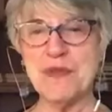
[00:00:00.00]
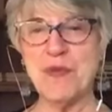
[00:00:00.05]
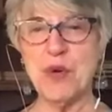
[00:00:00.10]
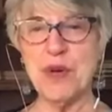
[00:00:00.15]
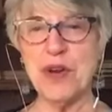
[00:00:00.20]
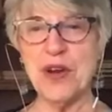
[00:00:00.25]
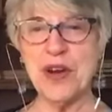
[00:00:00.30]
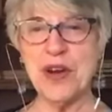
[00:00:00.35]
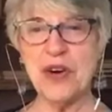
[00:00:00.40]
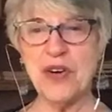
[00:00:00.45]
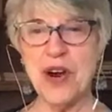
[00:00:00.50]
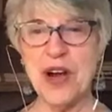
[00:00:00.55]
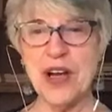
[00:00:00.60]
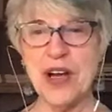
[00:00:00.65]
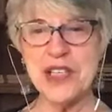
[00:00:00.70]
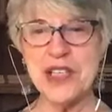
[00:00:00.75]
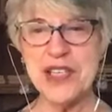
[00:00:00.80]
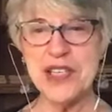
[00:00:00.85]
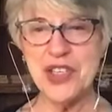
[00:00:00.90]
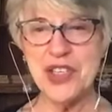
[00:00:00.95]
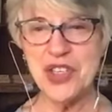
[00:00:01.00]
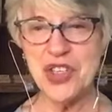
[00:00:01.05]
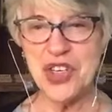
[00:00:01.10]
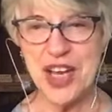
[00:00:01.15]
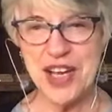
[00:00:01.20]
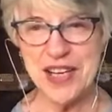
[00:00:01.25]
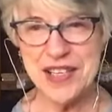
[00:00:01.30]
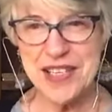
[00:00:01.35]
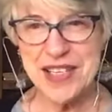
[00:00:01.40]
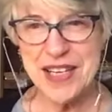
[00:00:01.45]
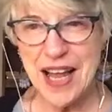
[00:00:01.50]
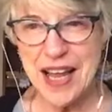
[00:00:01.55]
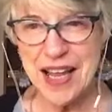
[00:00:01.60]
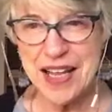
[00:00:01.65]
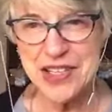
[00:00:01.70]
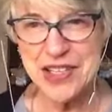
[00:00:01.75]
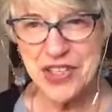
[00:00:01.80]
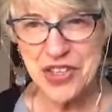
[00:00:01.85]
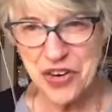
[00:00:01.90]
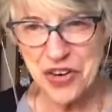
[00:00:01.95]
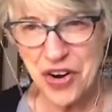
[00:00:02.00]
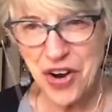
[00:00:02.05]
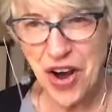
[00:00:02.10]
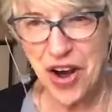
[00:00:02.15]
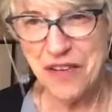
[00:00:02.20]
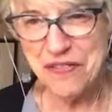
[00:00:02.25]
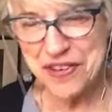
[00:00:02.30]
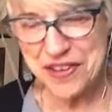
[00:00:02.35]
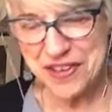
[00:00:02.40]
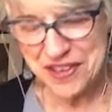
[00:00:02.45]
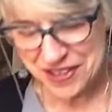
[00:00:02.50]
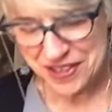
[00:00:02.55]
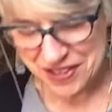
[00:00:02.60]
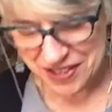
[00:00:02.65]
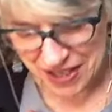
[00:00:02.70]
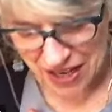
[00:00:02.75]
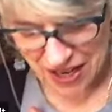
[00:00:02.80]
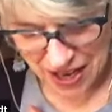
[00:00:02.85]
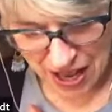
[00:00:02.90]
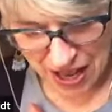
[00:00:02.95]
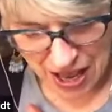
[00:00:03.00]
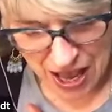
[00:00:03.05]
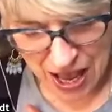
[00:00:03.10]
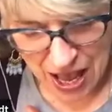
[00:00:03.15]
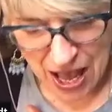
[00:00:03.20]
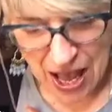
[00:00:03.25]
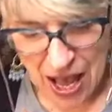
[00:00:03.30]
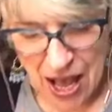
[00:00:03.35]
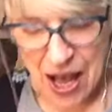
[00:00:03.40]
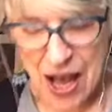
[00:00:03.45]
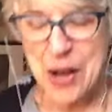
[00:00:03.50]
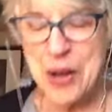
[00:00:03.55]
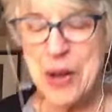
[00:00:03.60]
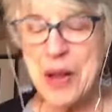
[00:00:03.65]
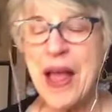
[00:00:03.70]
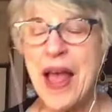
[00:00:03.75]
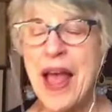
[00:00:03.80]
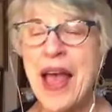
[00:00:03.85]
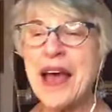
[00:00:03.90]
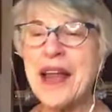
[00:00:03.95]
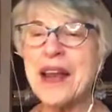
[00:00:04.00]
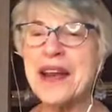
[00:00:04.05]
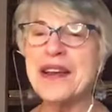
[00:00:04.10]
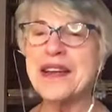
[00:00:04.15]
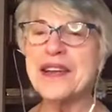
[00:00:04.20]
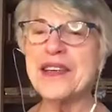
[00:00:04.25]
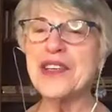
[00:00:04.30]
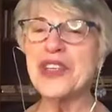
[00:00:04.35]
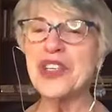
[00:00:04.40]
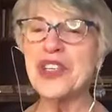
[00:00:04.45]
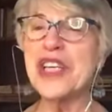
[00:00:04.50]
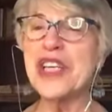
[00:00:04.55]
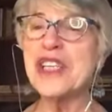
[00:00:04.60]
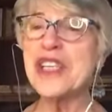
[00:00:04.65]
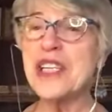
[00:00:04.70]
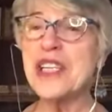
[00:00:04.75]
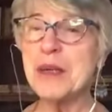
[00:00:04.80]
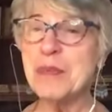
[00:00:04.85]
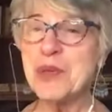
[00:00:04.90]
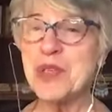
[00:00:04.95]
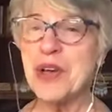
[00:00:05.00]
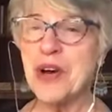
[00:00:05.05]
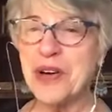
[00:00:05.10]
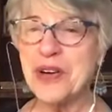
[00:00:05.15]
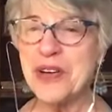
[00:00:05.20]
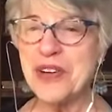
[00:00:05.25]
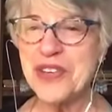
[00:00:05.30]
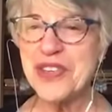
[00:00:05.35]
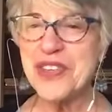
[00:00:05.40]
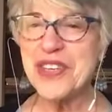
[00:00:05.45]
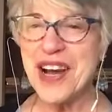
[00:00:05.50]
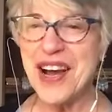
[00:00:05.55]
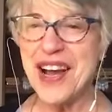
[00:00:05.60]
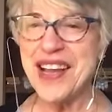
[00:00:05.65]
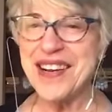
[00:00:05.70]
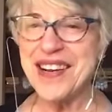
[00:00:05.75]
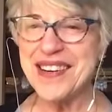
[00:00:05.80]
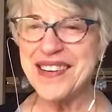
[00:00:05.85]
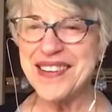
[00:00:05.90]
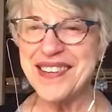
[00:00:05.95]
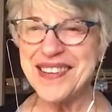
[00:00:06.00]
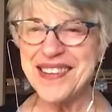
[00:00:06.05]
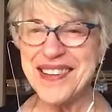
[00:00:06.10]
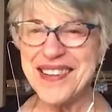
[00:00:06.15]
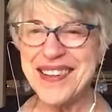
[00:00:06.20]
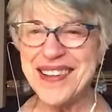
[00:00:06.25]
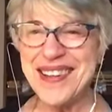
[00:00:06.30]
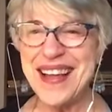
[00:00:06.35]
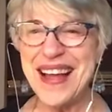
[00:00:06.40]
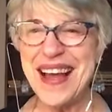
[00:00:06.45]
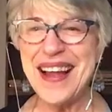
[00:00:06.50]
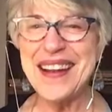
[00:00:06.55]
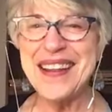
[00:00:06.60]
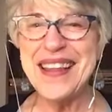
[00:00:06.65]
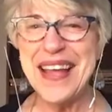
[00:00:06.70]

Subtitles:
folded across his chest like a sarcophagus. And she sleeps on her side. And